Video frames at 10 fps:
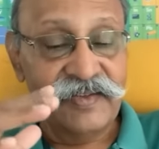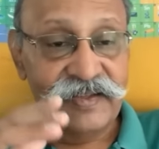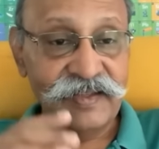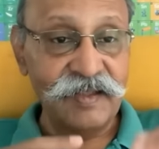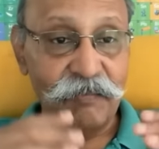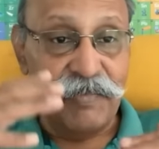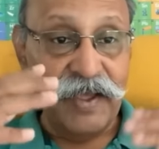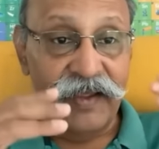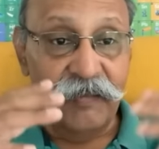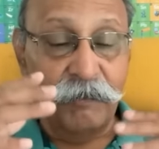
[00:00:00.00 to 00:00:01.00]
See, the
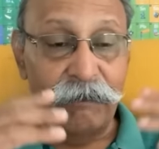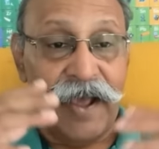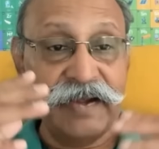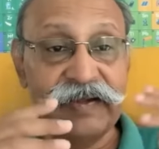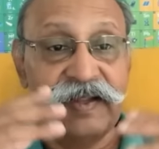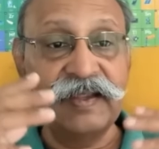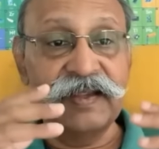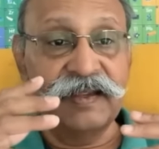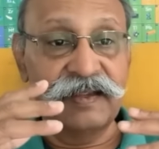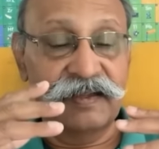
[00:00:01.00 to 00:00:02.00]

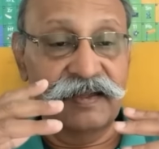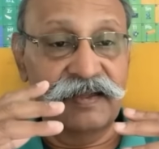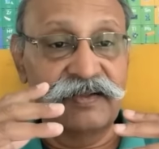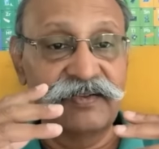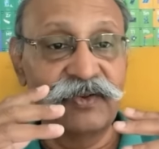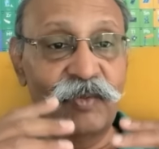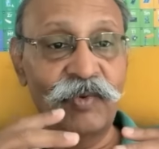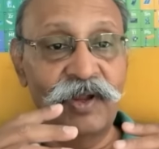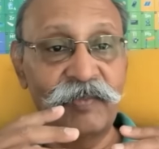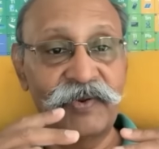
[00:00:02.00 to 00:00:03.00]
parity is no
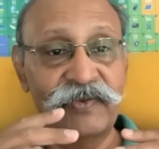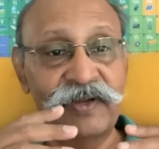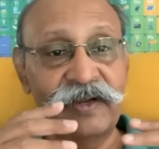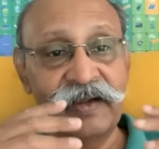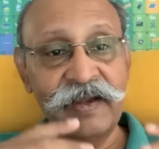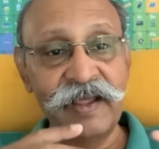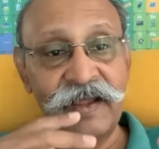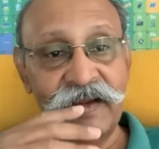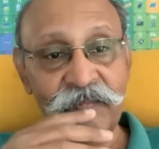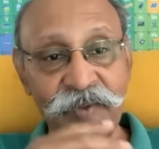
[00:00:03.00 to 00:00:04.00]
more between
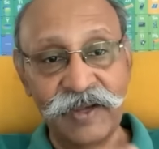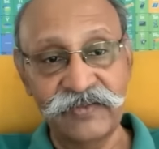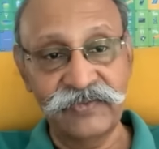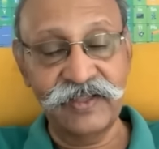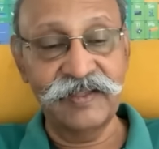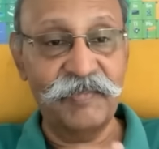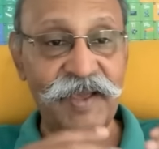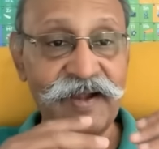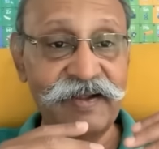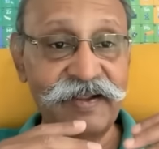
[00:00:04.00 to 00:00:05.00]
India and Pakistan. The
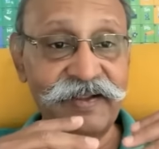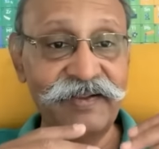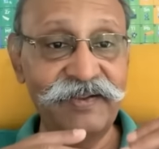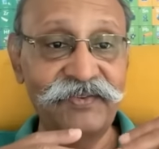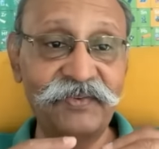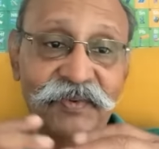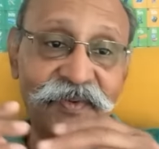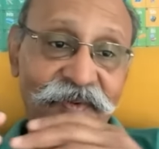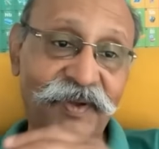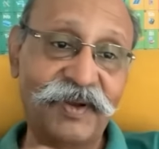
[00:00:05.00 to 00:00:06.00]
parity is,
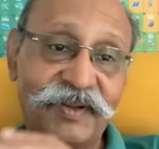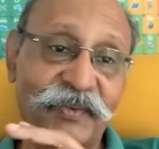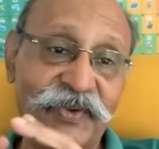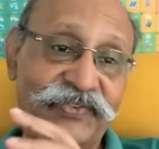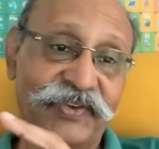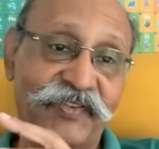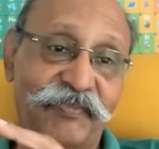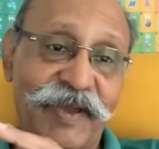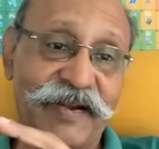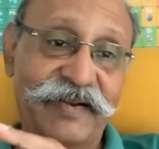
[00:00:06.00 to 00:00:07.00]
or the question
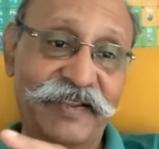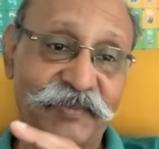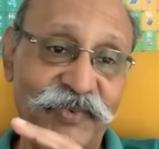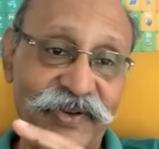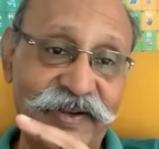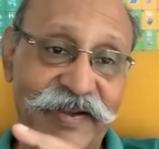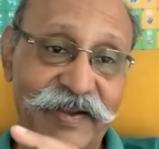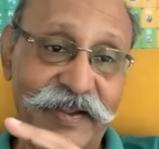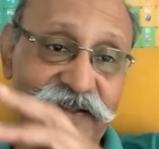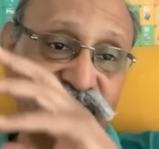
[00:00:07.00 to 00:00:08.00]
of parity is between
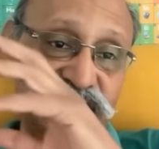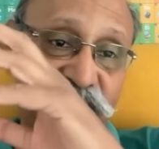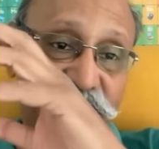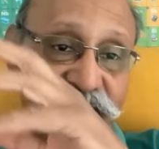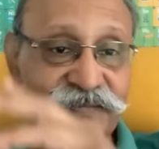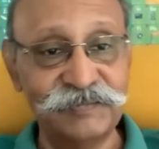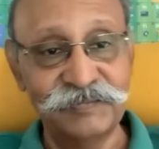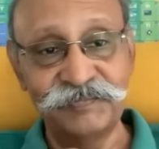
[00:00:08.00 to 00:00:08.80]
India and China.